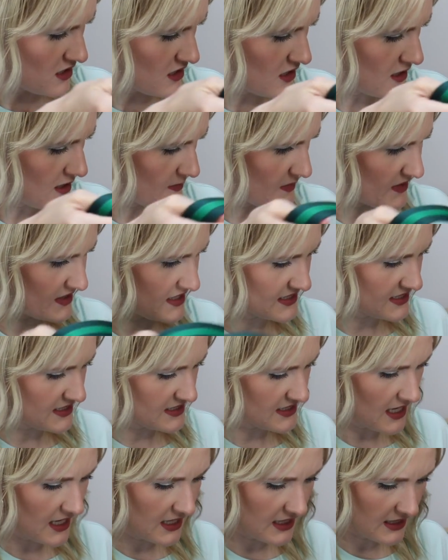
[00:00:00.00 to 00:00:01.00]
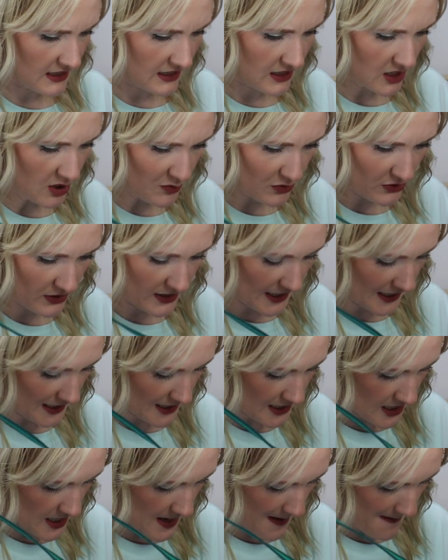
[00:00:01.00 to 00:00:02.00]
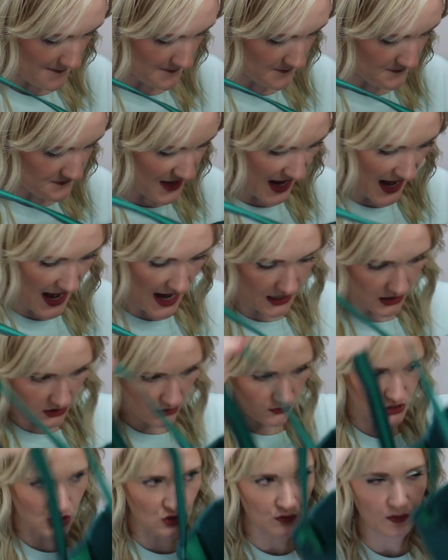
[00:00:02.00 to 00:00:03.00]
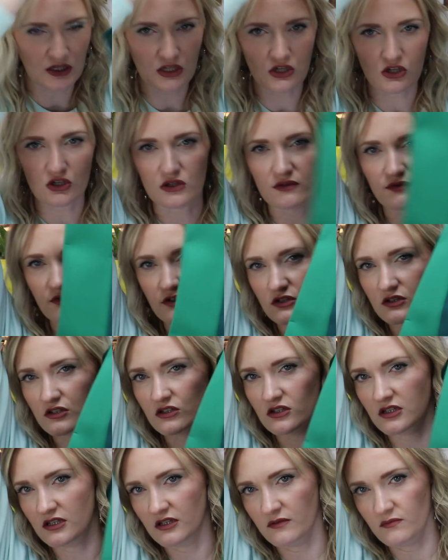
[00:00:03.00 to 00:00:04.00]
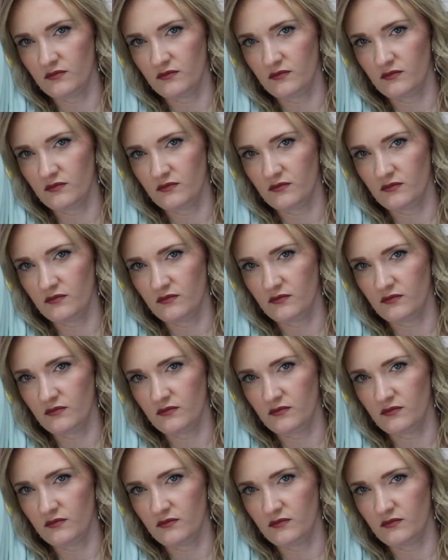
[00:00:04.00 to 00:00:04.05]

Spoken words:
But this is a neoprene bag, which would be good for